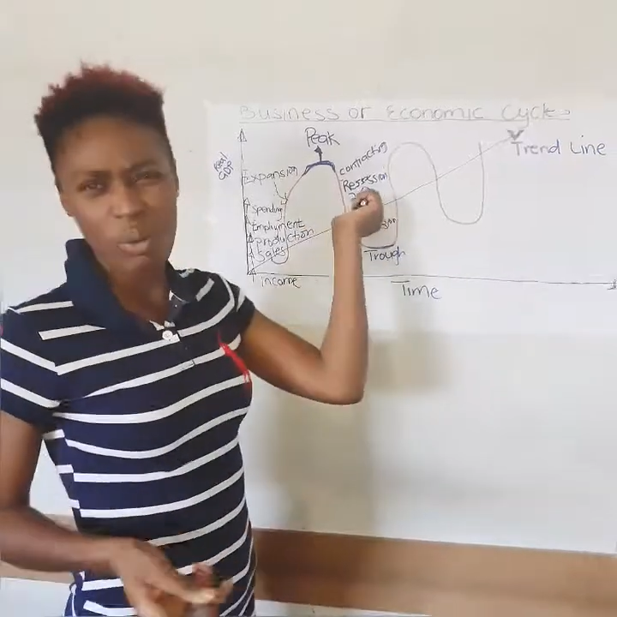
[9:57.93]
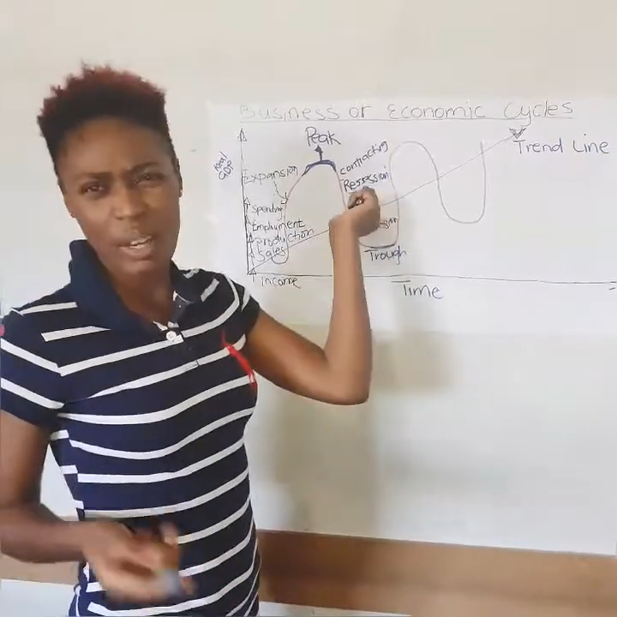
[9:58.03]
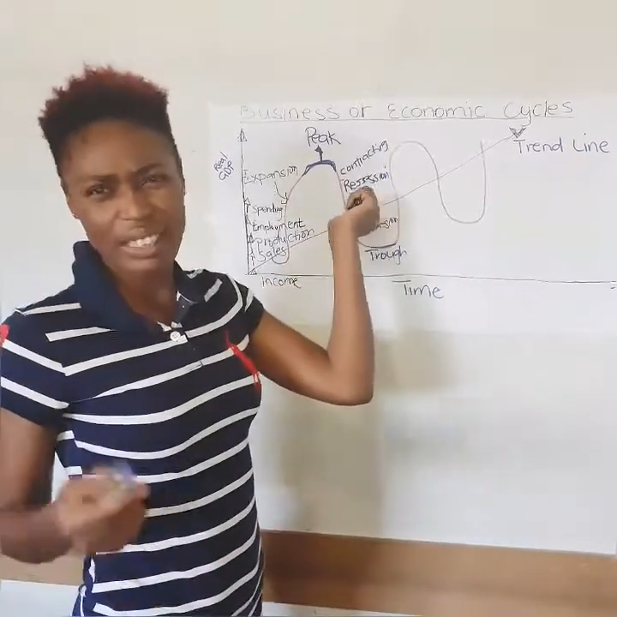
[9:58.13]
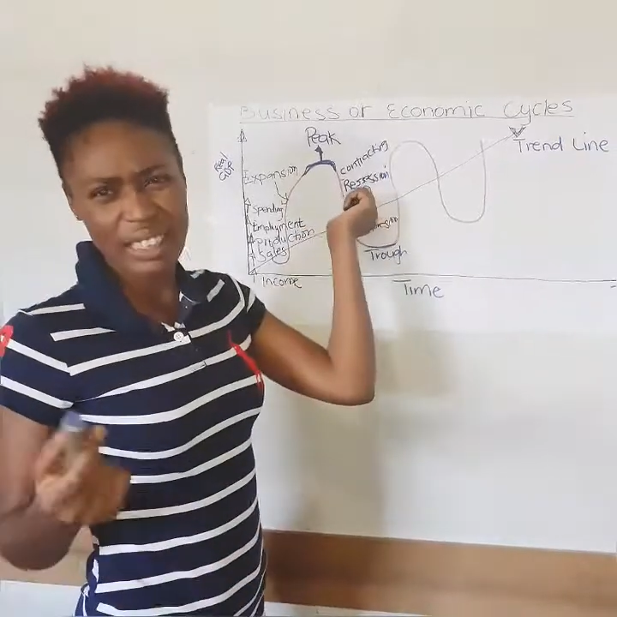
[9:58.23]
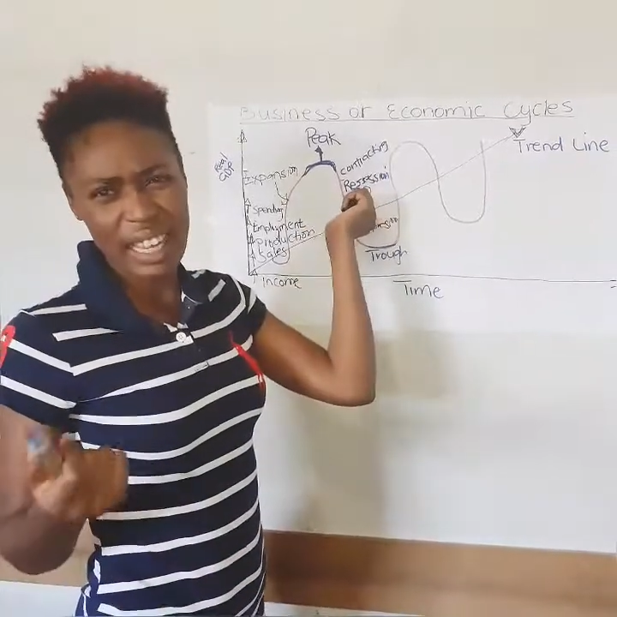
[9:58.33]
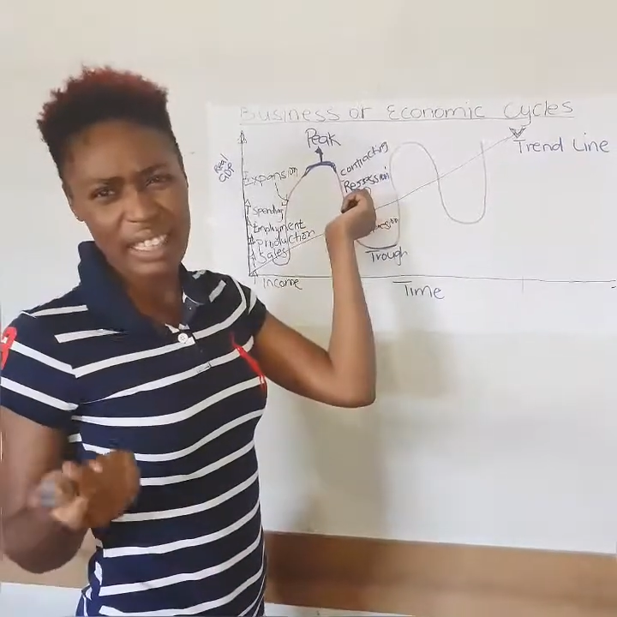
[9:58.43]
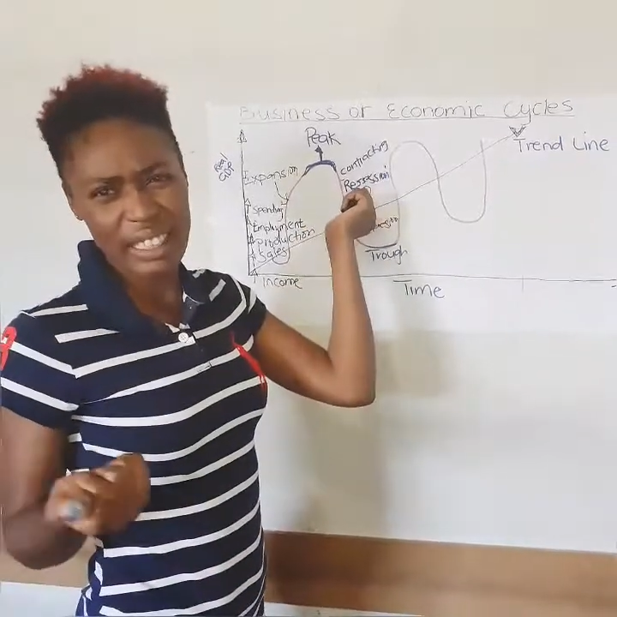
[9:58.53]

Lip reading: we are saying